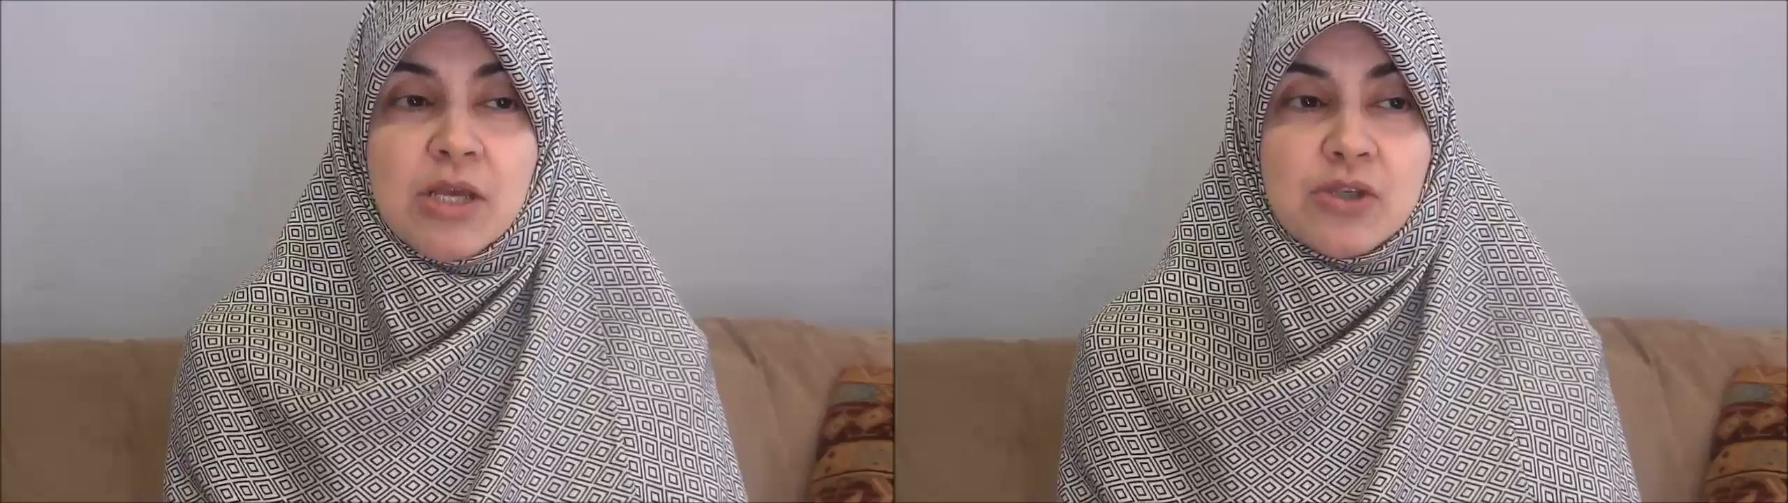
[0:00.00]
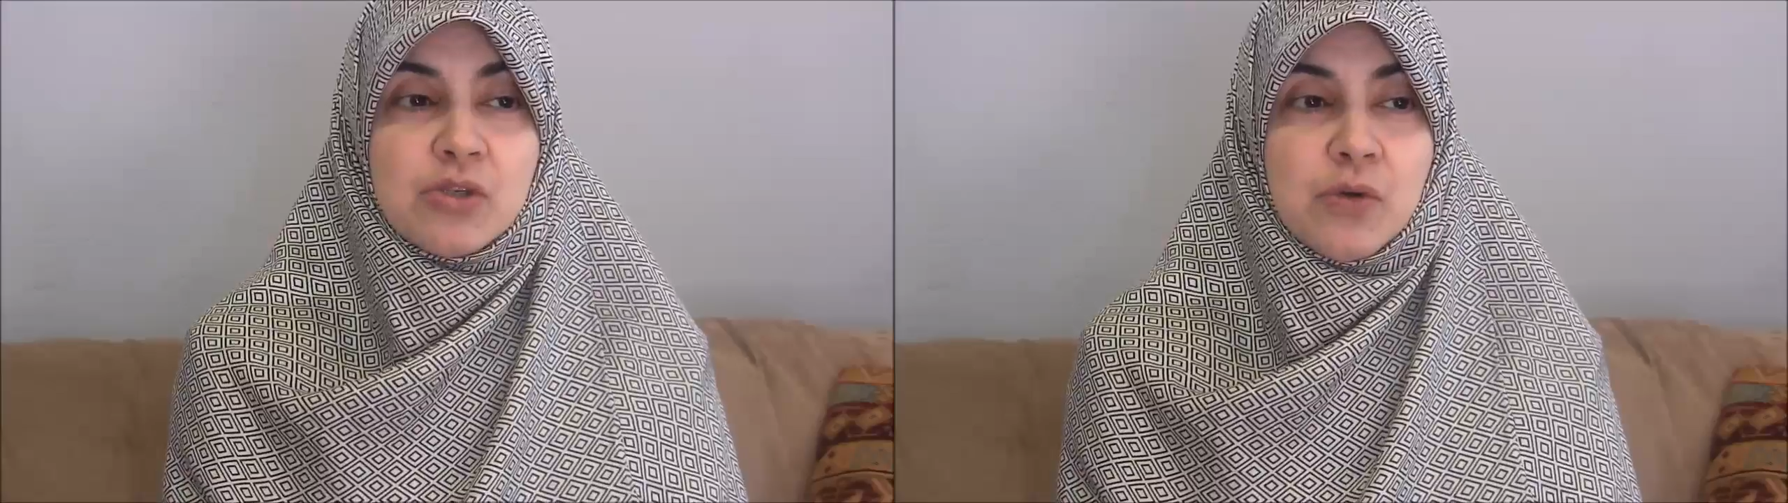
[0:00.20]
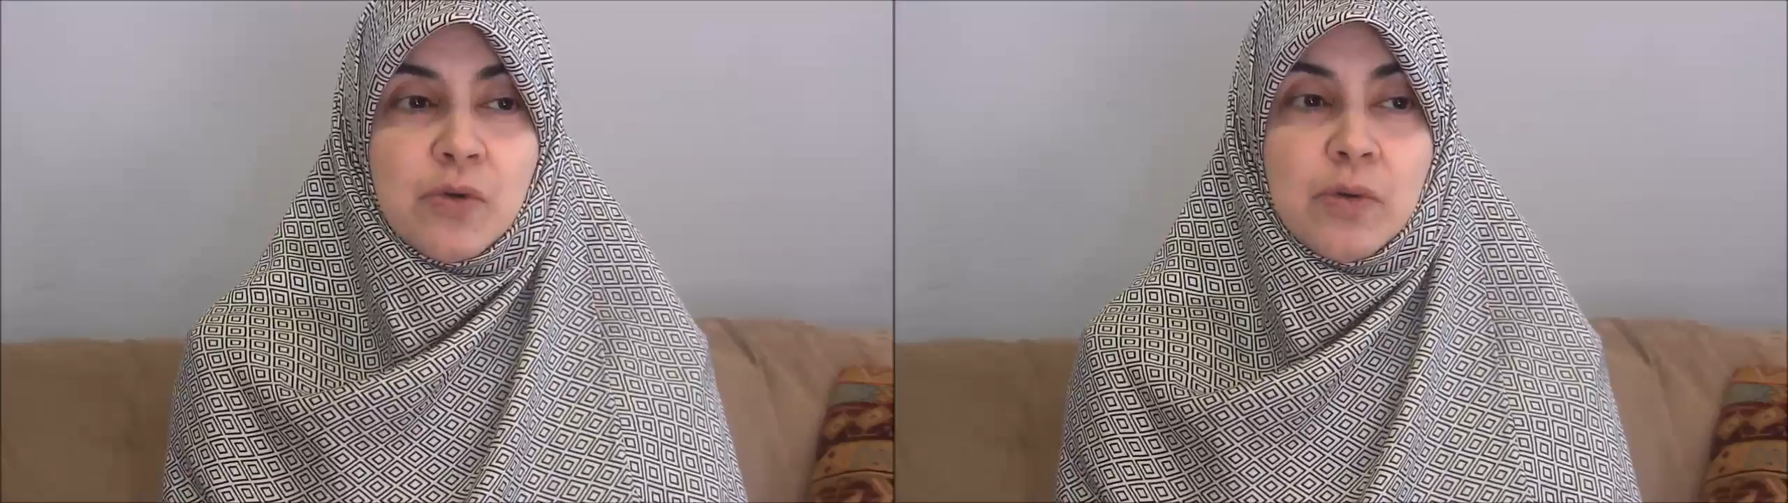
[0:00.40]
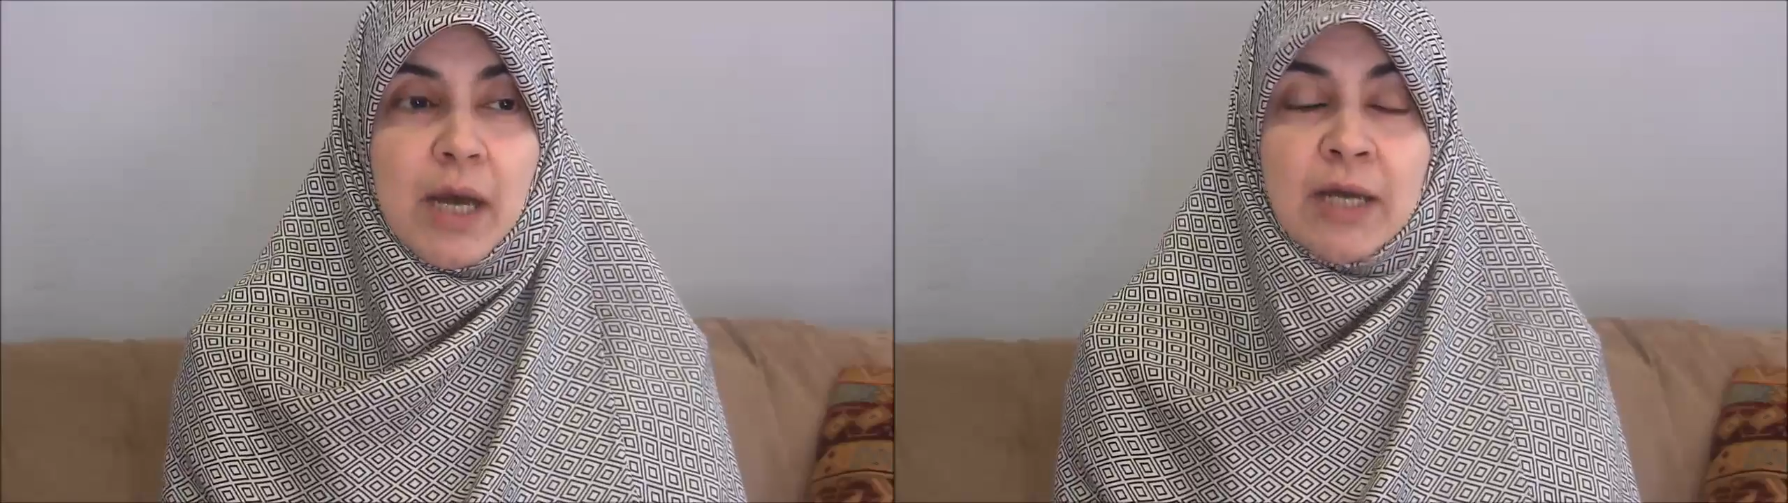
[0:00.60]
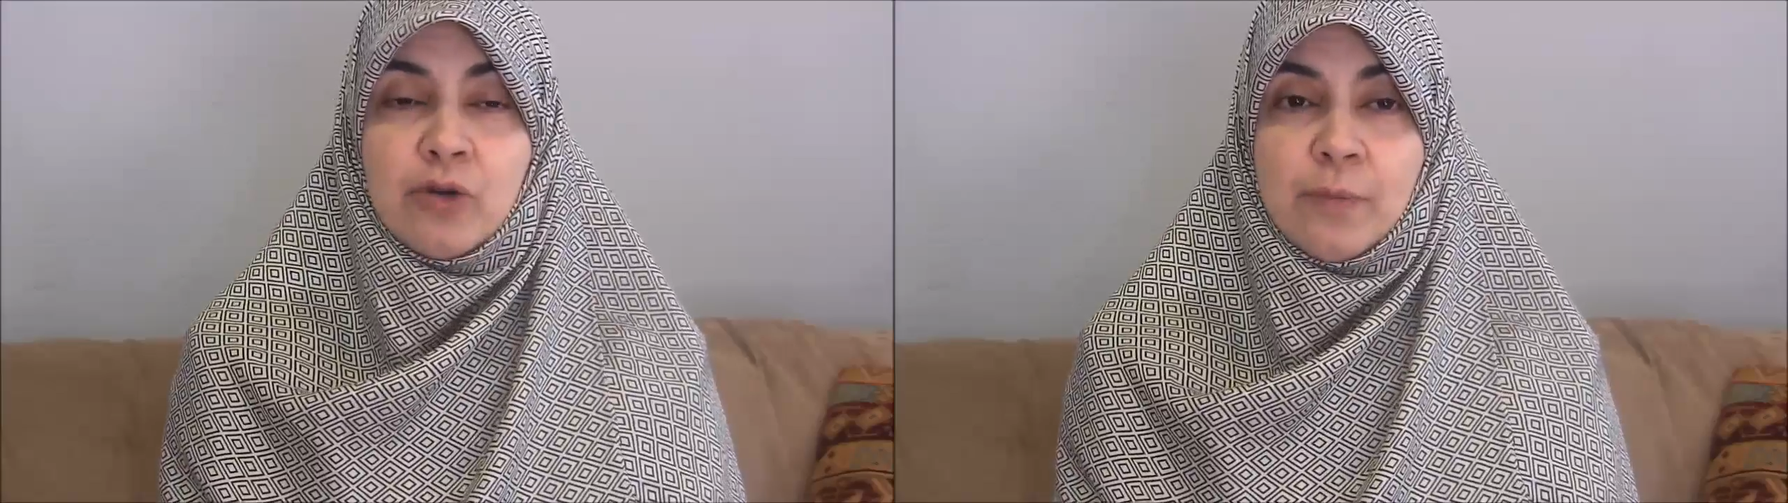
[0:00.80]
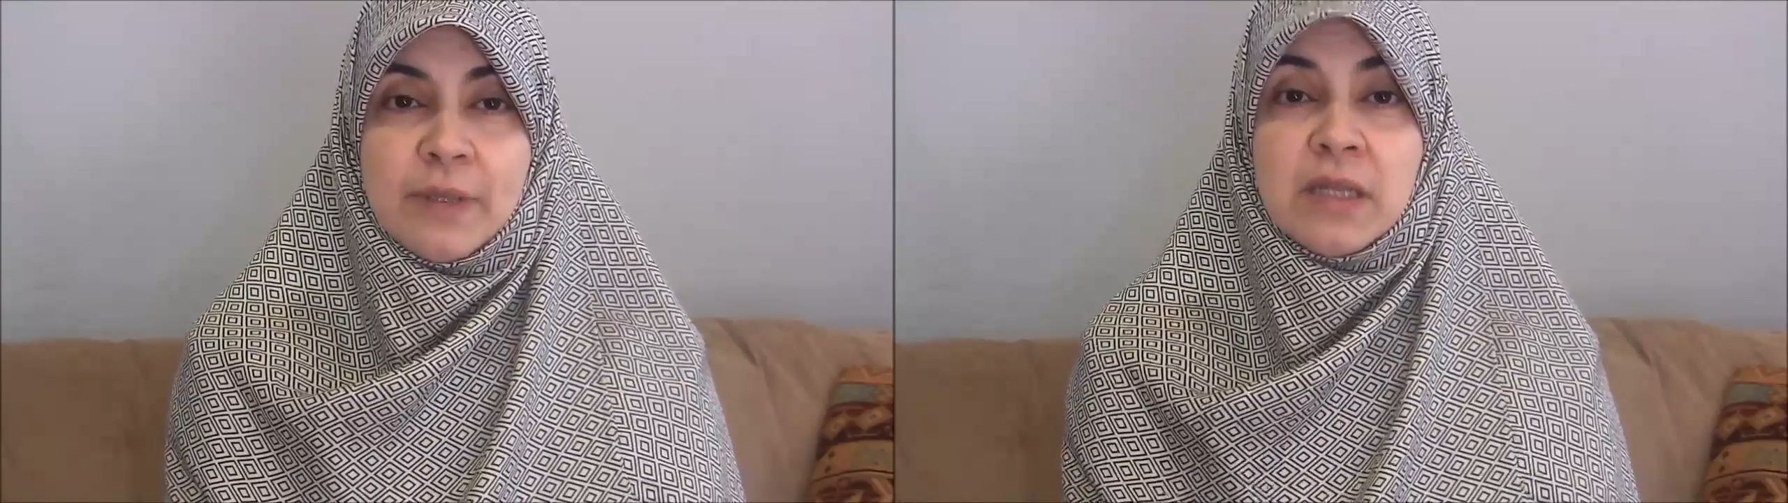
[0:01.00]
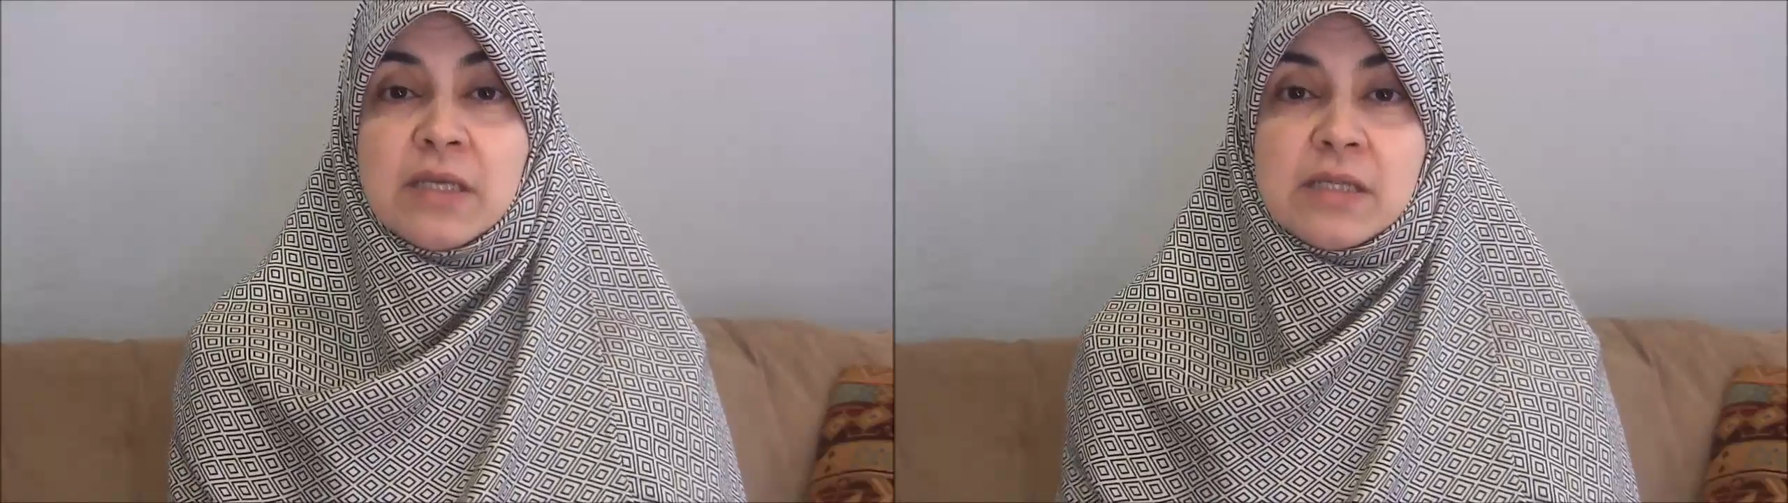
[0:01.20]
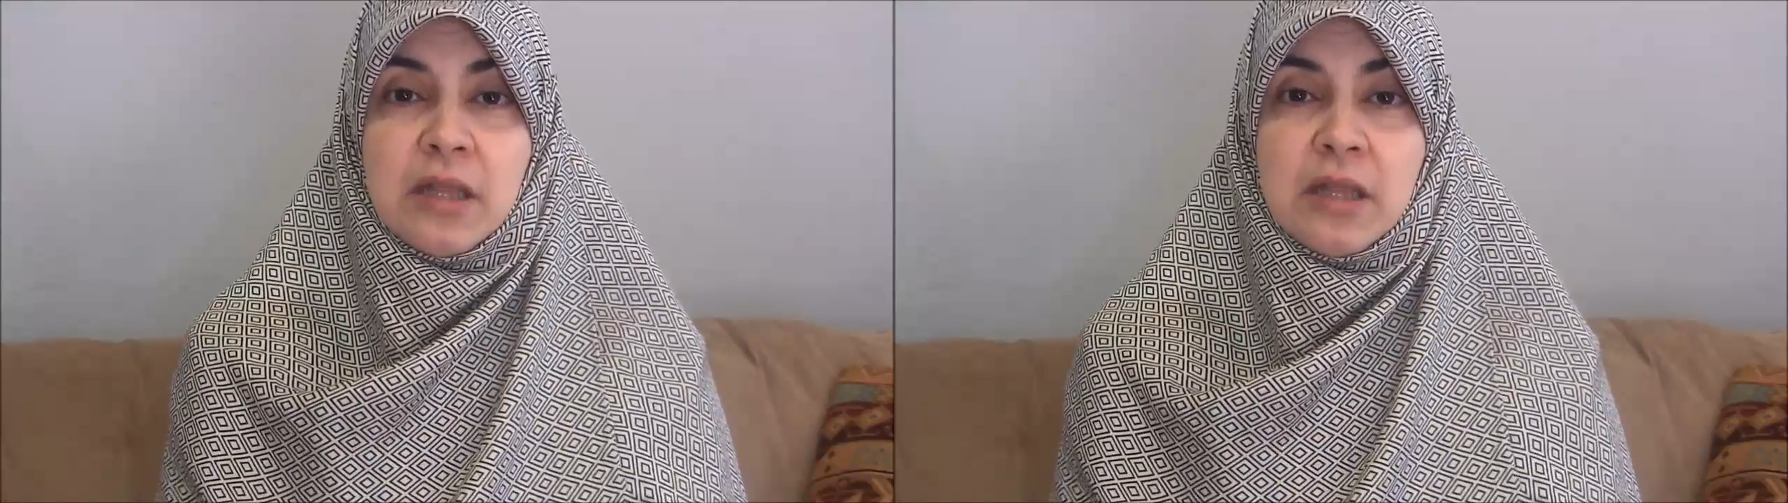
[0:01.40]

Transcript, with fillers: So I opened his